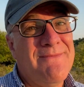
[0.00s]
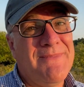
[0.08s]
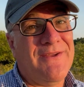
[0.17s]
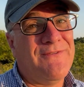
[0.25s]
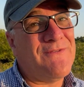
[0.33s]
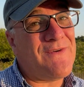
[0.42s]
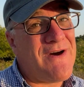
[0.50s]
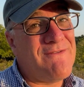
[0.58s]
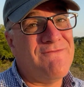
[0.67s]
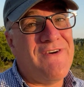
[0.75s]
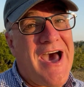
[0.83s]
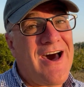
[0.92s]
but if you
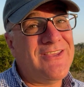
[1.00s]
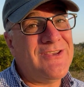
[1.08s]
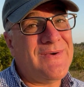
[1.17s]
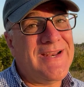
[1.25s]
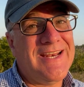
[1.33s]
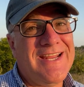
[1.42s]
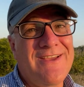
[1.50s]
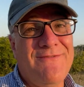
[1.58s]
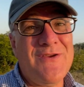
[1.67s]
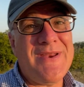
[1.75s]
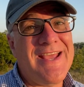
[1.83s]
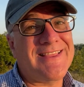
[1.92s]
found value in it, if
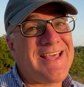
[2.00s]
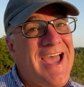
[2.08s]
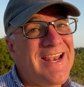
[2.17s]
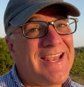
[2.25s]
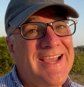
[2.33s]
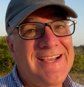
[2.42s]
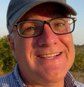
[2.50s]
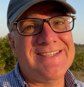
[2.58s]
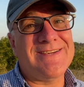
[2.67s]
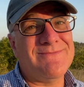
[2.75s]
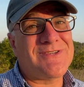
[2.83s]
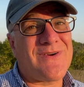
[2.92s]
you'd hit that like and
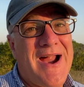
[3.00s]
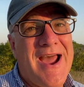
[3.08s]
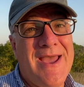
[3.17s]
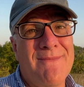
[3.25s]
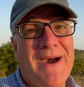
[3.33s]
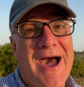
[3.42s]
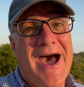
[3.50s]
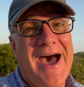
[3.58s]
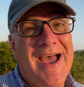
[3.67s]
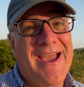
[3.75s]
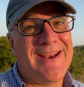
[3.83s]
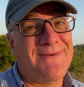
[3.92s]
subscribe,
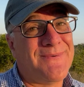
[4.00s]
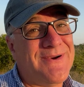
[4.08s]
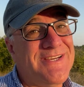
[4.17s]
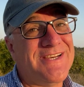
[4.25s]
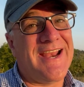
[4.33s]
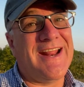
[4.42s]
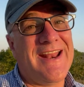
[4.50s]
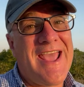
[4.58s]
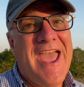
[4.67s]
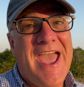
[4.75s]
I'd appreciate it.